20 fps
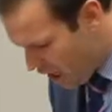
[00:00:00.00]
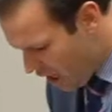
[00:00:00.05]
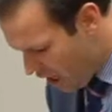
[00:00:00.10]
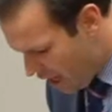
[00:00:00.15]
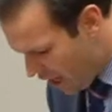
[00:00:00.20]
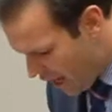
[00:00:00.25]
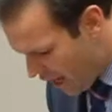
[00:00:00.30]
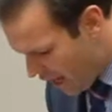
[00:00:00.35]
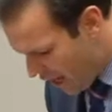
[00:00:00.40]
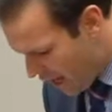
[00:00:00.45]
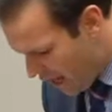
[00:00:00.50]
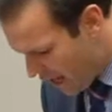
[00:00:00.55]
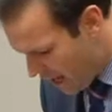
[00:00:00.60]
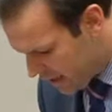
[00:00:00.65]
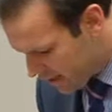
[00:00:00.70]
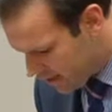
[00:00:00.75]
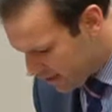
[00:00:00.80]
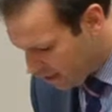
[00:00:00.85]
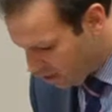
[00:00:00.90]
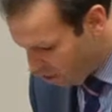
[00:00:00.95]

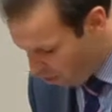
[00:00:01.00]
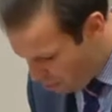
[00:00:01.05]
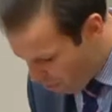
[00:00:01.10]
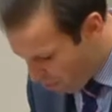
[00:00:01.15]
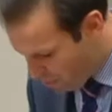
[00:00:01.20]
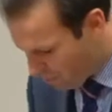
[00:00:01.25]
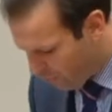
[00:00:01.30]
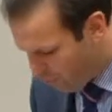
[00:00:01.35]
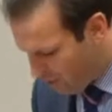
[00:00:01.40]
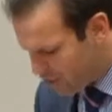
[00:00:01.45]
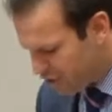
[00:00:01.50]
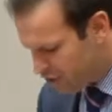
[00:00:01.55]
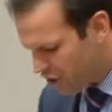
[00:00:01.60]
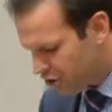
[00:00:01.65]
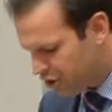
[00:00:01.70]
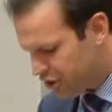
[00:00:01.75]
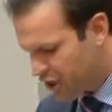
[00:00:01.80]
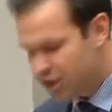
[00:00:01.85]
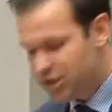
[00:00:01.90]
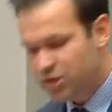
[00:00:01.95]
cooperative
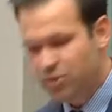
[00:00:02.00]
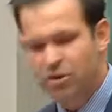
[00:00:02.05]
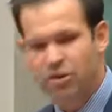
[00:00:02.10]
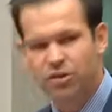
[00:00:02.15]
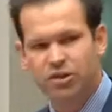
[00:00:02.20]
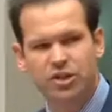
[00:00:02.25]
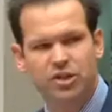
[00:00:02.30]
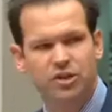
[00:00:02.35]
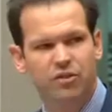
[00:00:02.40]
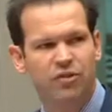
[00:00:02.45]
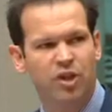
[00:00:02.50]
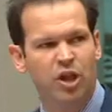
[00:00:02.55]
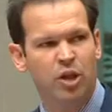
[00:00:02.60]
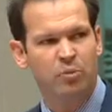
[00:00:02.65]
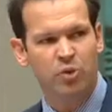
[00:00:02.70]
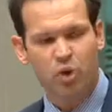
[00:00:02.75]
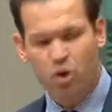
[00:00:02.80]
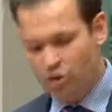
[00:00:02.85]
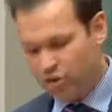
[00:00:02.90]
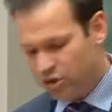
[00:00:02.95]
research centre to
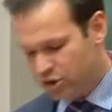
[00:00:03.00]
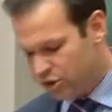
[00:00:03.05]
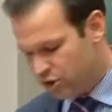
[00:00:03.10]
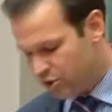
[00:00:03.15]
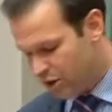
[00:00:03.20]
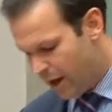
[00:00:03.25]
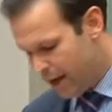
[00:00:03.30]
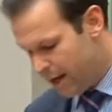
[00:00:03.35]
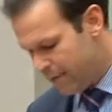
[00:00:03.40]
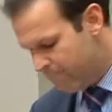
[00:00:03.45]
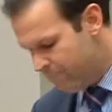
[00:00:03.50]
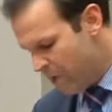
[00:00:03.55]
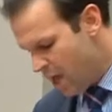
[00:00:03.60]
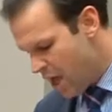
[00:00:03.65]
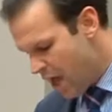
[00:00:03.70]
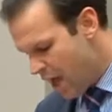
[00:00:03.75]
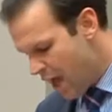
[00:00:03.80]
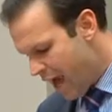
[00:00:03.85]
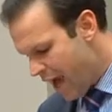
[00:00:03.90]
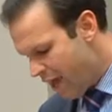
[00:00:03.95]
develop Northern Australia.
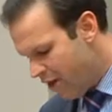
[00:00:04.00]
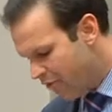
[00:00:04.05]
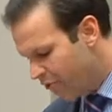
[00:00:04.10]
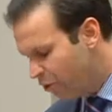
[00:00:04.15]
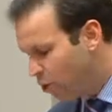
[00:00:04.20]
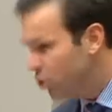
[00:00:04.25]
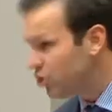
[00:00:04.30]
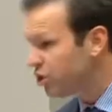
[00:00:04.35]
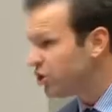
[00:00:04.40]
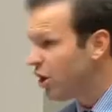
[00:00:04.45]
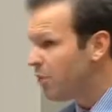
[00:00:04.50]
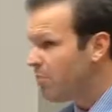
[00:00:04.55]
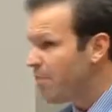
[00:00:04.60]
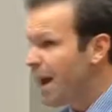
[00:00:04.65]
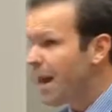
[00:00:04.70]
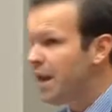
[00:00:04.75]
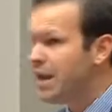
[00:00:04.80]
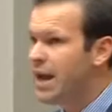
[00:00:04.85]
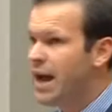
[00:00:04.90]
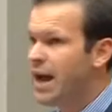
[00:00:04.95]
And of course on
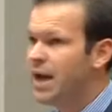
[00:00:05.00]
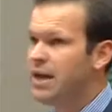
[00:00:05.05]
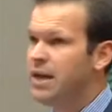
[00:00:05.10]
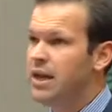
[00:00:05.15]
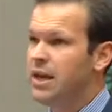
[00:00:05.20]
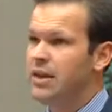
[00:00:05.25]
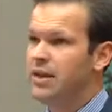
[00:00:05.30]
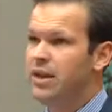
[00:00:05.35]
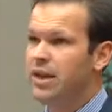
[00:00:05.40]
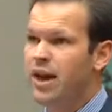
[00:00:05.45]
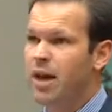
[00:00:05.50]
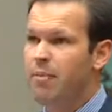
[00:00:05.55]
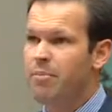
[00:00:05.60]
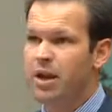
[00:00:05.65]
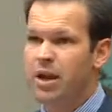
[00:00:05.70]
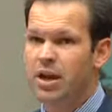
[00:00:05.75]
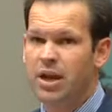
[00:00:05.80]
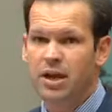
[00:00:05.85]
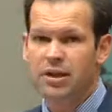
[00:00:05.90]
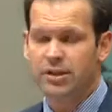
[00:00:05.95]
Monday the
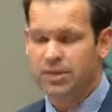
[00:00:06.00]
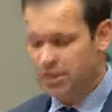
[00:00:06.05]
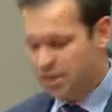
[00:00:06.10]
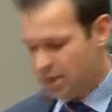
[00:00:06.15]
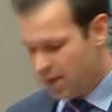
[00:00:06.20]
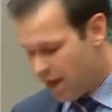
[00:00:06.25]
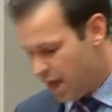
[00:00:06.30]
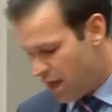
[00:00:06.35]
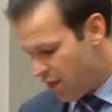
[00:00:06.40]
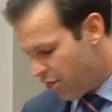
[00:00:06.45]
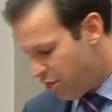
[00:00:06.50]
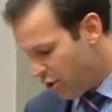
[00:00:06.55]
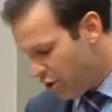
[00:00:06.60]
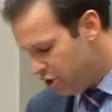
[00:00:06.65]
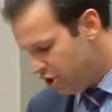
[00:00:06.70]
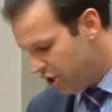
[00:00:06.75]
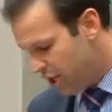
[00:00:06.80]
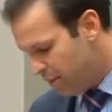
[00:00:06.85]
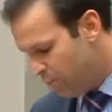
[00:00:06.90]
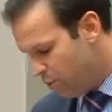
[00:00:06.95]
government announced
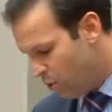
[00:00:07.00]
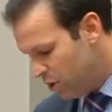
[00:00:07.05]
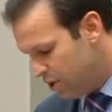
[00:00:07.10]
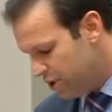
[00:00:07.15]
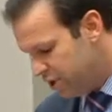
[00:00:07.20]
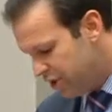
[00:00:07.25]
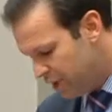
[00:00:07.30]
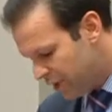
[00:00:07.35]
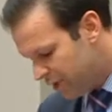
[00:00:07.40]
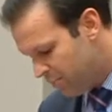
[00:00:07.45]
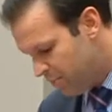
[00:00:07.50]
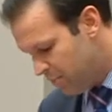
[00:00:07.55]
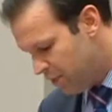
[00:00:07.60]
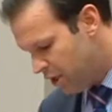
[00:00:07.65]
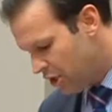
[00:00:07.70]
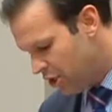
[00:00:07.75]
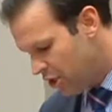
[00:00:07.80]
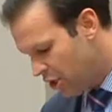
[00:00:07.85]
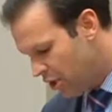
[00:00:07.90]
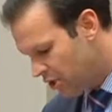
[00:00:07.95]
$13.6
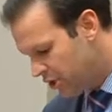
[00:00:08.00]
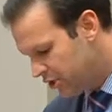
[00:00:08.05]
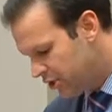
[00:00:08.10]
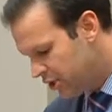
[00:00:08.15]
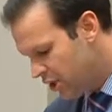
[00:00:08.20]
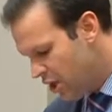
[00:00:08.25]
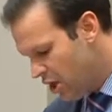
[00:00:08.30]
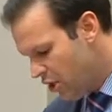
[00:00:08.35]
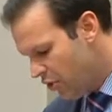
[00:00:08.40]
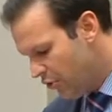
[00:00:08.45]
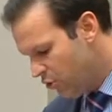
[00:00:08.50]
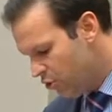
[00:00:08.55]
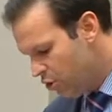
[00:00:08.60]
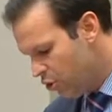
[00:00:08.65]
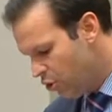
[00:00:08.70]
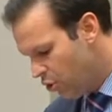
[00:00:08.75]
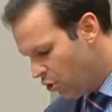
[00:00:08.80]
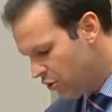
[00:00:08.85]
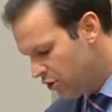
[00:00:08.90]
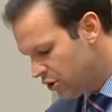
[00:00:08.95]
million through
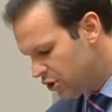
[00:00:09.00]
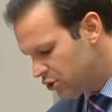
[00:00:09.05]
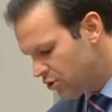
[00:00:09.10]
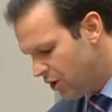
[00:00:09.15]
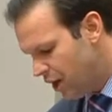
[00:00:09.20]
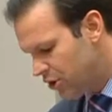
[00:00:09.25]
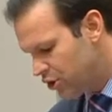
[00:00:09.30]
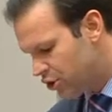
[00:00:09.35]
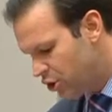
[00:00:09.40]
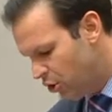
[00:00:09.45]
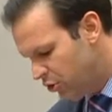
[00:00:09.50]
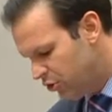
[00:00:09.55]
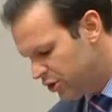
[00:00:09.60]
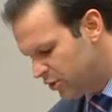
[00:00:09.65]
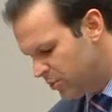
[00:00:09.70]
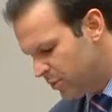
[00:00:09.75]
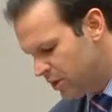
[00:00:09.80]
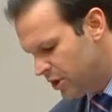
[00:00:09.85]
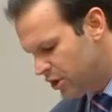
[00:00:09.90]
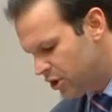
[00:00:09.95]
the Northern Australian
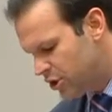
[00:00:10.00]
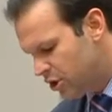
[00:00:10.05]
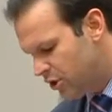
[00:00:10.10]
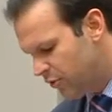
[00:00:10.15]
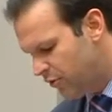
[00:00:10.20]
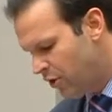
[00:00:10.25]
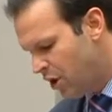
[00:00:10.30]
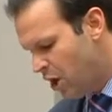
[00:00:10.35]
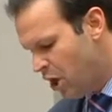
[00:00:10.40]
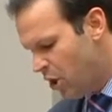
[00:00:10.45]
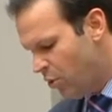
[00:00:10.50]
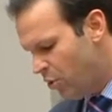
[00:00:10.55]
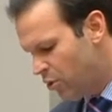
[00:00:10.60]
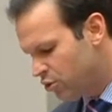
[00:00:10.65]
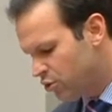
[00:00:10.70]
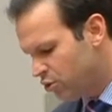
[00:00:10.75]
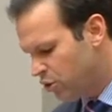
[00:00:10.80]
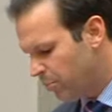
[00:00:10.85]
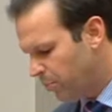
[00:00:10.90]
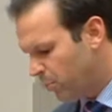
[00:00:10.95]
Tourism Initiative,
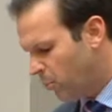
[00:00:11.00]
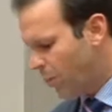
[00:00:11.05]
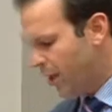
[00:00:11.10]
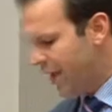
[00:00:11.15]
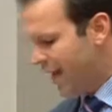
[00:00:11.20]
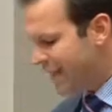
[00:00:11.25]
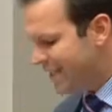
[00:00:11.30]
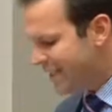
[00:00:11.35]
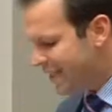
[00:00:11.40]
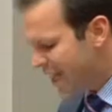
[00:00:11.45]
which will deploy a